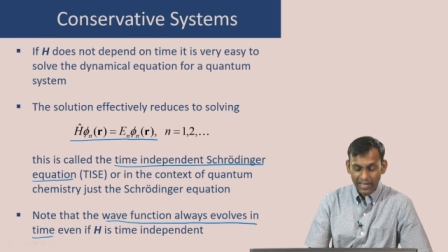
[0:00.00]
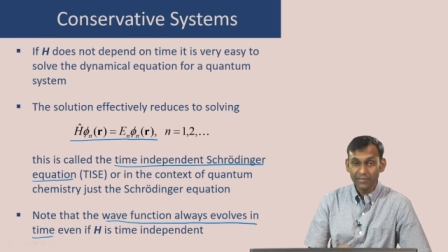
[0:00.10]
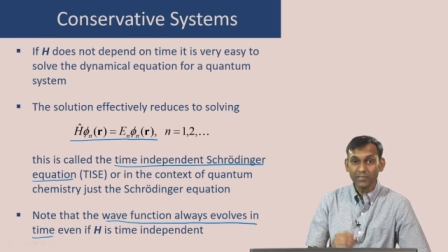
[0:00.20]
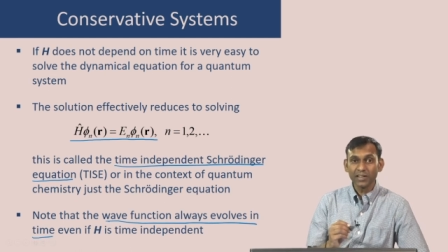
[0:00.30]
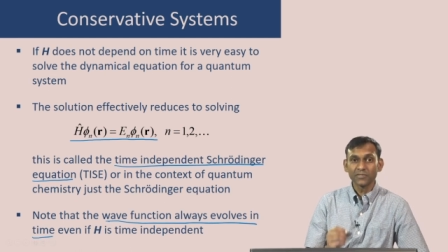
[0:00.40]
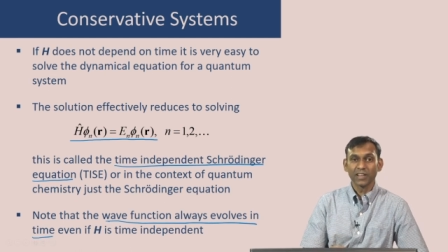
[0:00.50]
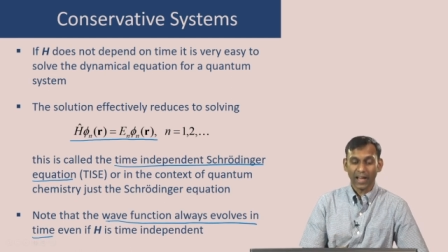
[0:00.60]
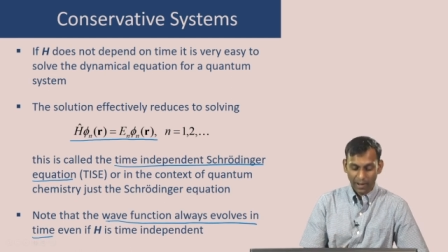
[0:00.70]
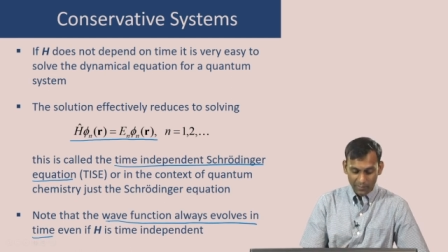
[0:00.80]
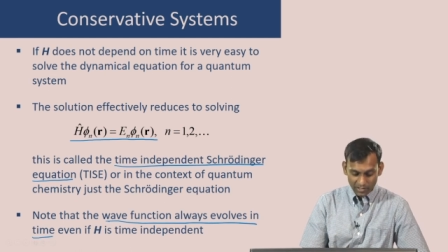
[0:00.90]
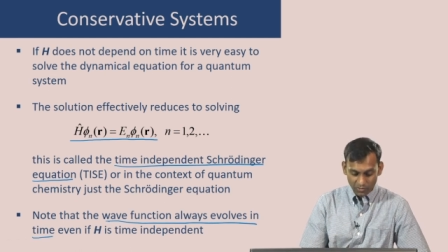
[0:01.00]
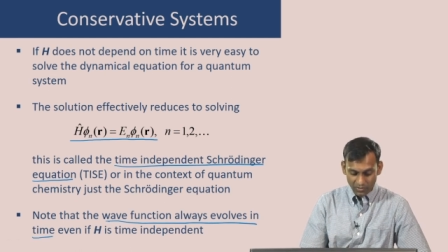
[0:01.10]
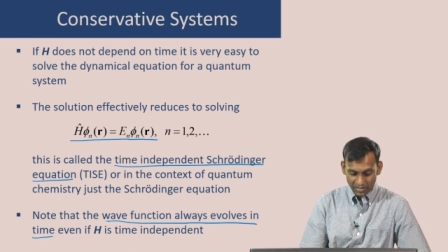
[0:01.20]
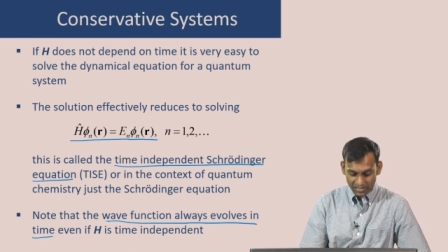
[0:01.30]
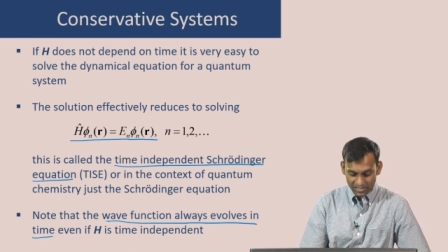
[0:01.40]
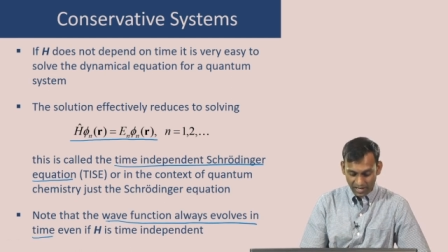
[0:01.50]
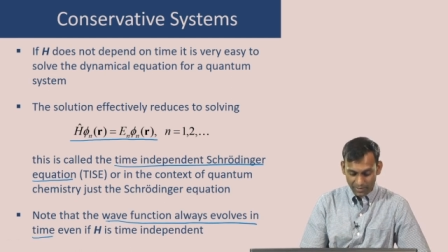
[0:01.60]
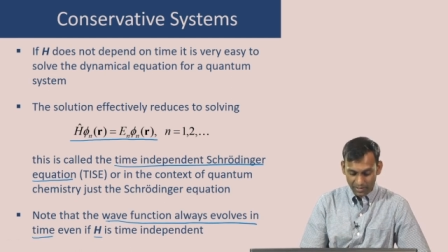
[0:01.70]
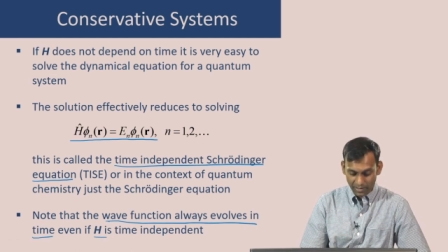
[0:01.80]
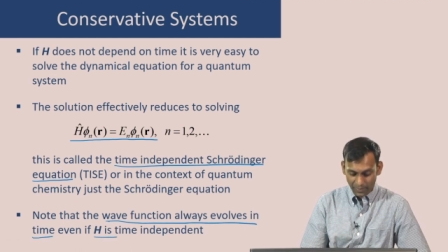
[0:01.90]
Even if the Hamiltonian is
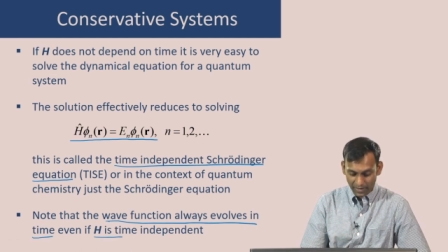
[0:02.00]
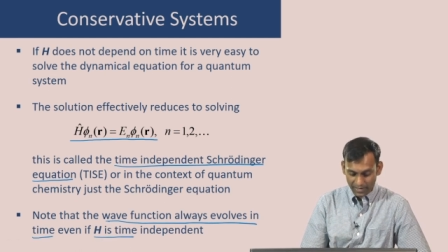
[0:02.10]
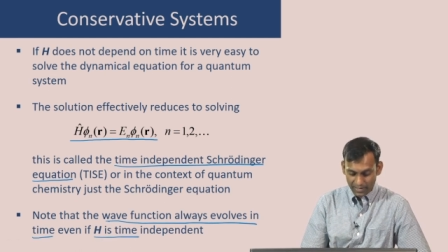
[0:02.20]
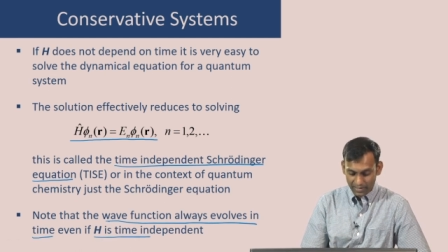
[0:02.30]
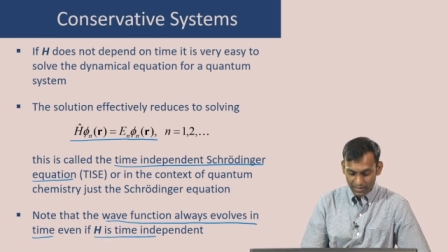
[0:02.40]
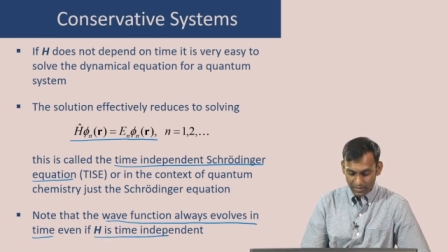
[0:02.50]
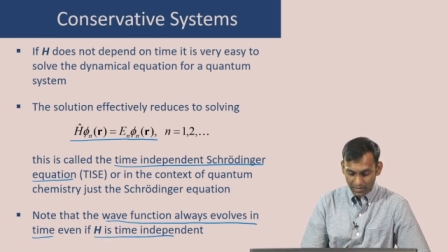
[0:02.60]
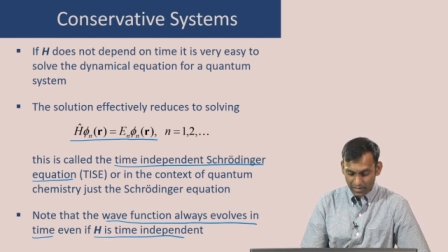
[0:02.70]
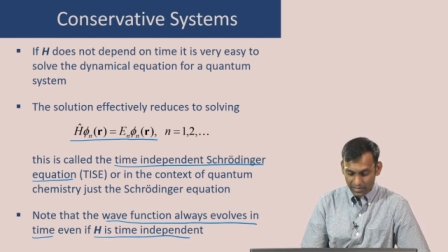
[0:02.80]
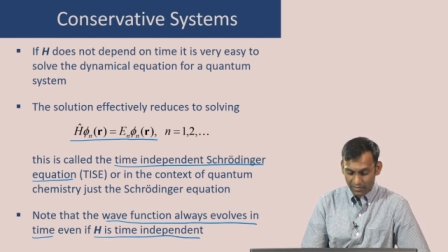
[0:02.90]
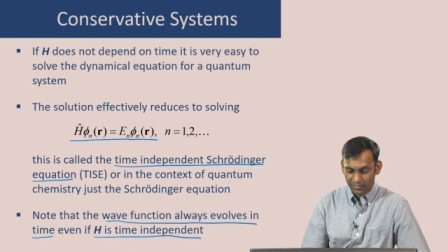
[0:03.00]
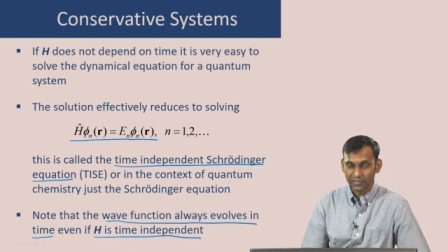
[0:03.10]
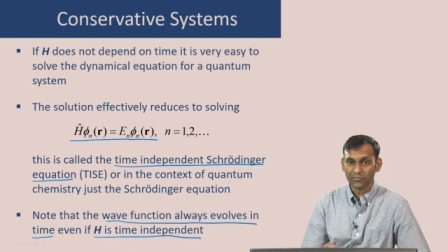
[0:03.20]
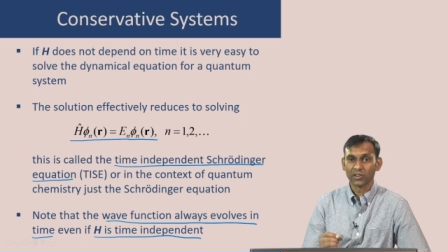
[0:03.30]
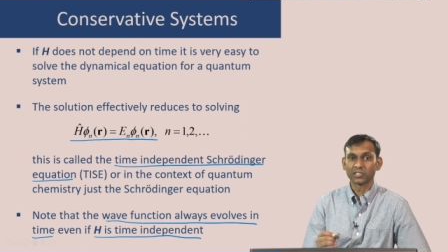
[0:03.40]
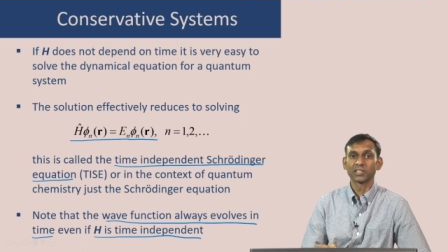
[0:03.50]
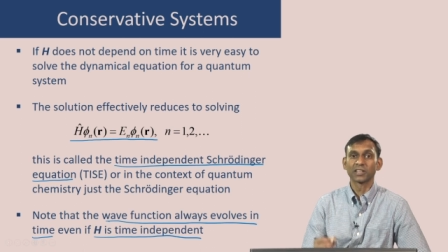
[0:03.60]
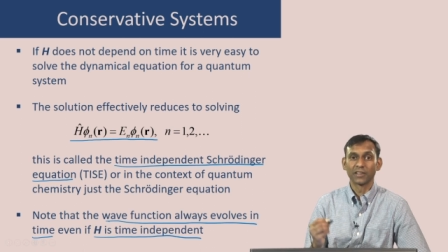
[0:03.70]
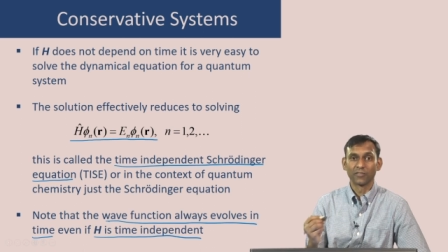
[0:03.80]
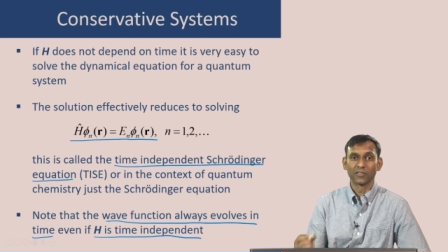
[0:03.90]
time independent, the wave
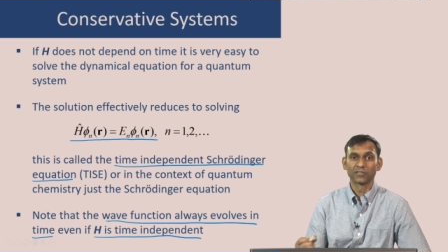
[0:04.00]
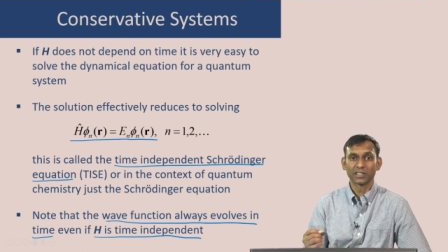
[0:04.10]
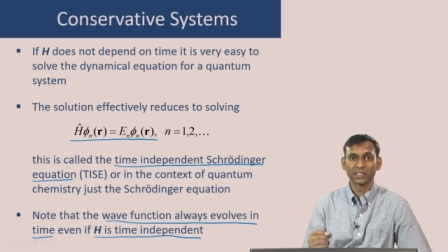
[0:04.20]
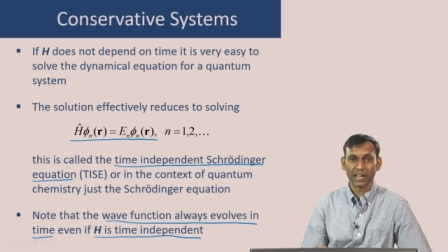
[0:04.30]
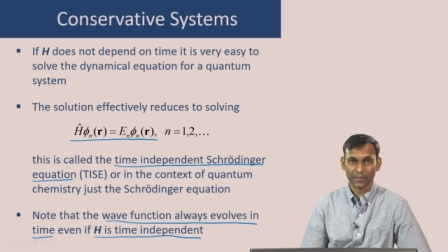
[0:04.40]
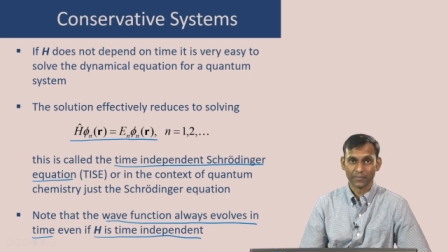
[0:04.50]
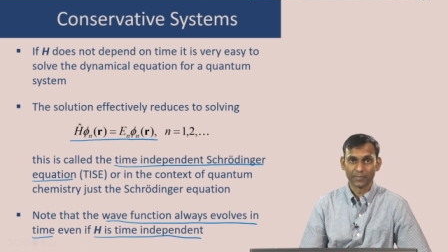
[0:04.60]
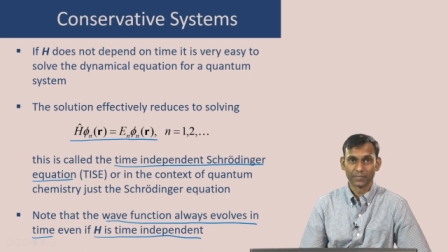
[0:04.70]
function evolves in time.